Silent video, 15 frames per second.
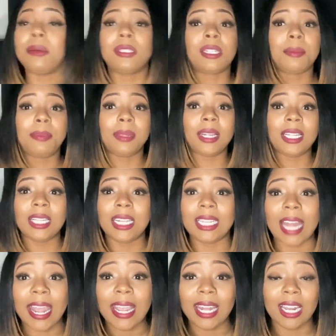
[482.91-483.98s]
was completely
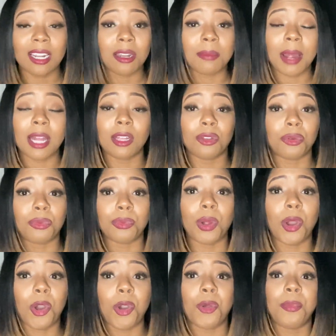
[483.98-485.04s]
naked under my little
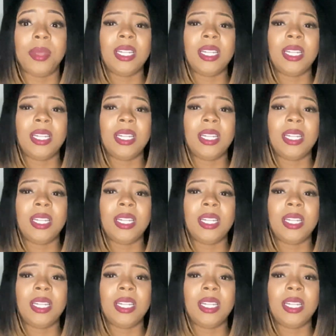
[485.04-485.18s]
robe.